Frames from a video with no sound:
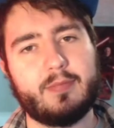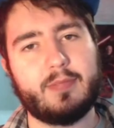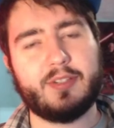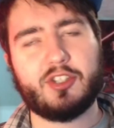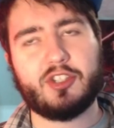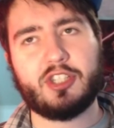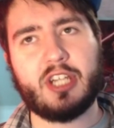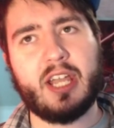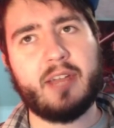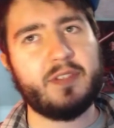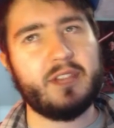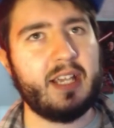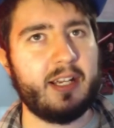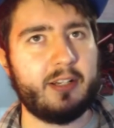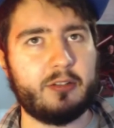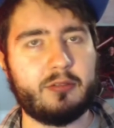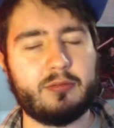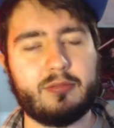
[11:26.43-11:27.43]
Shaft
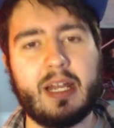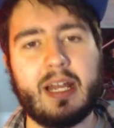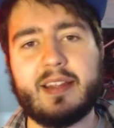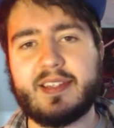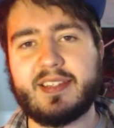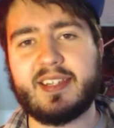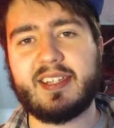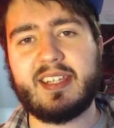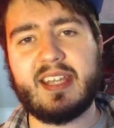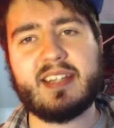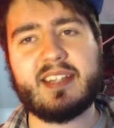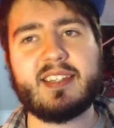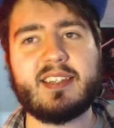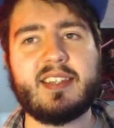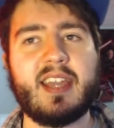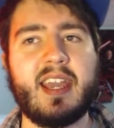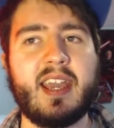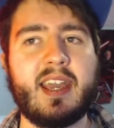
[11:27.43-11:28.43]
kind of rallies
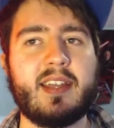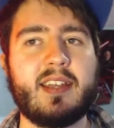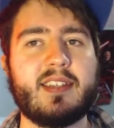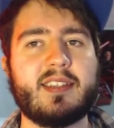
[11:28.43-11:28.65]
against that.